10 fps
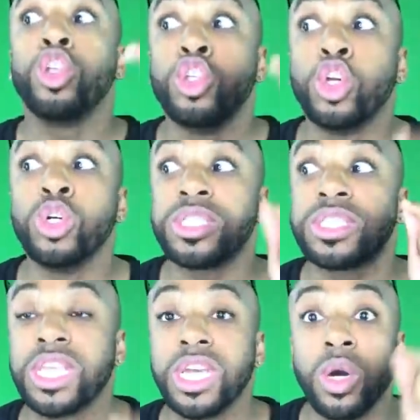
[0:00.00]
you
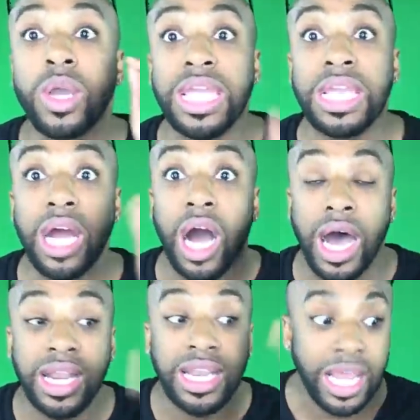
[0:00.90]
still eat
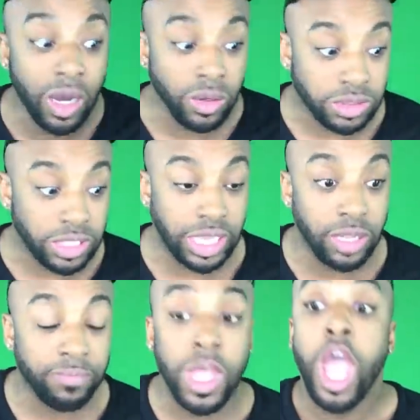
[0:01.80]

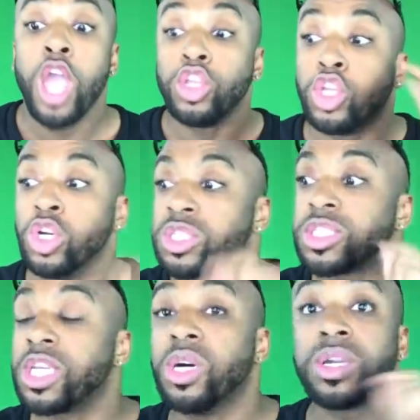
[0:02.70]
unhealthy, you
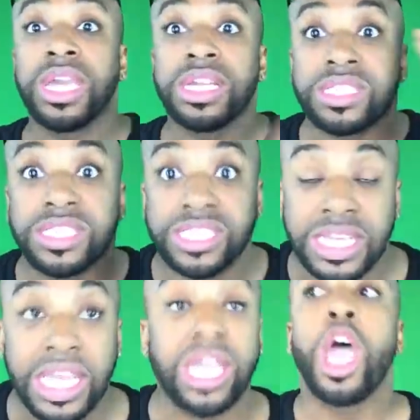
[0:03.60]
still get
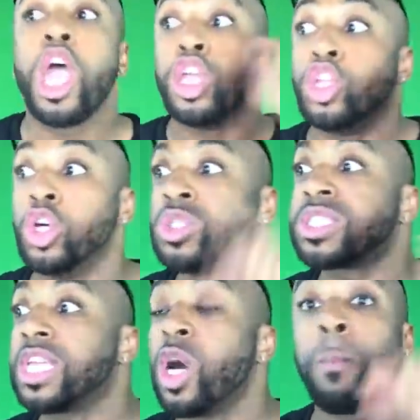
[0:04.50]
sick, you
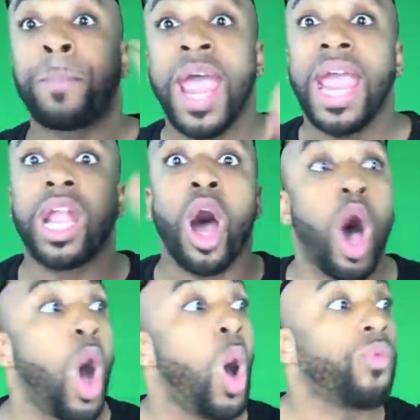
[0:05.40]
still paying
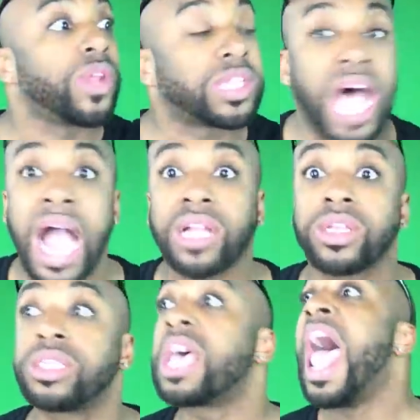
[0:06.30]
all the
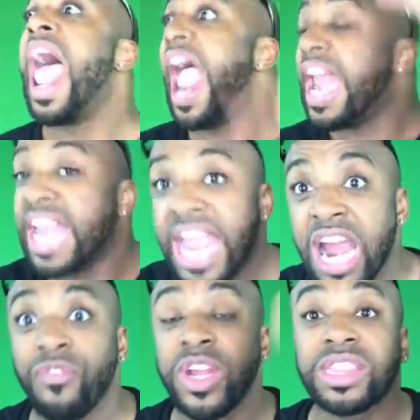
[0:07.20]
doctors, and
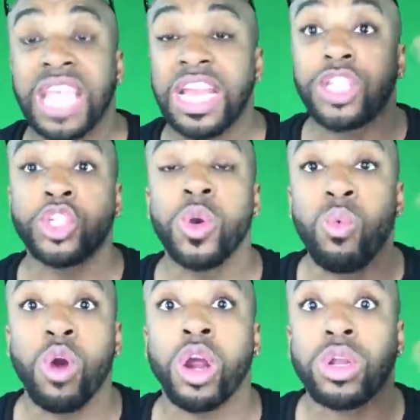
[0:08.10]
everything that you
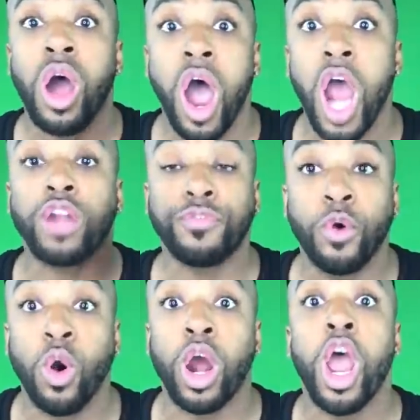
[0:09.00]
worked hard
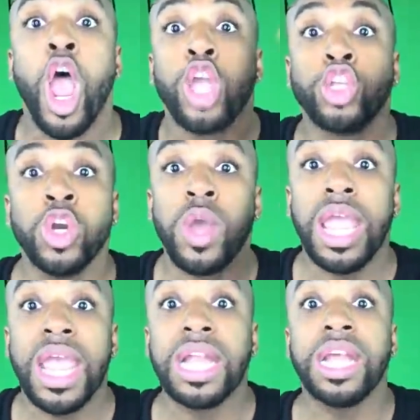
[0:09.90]
for, you
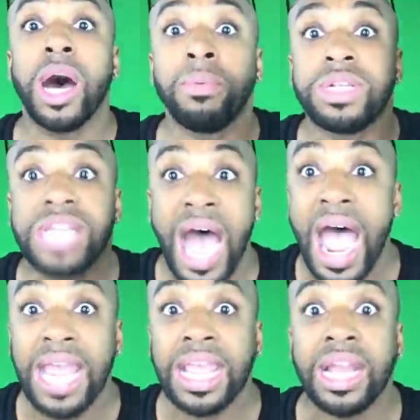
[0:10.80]
end up
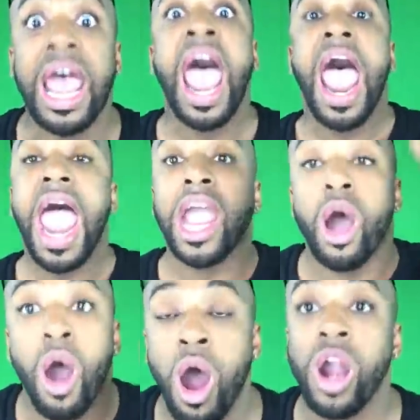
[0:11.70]
dying a
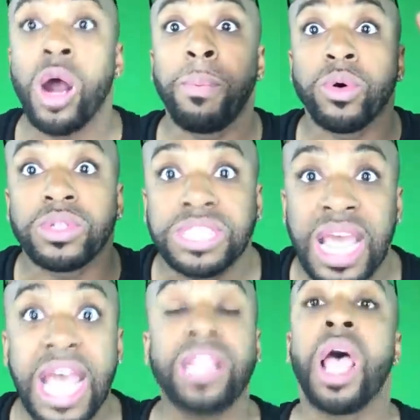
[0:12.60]
horrible
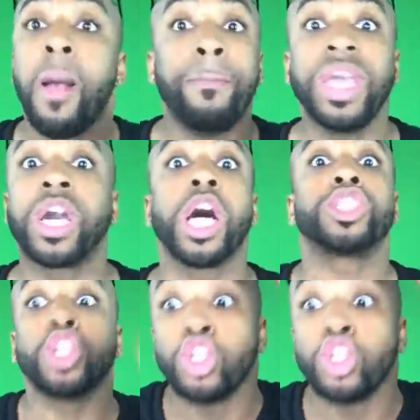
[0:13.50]
death because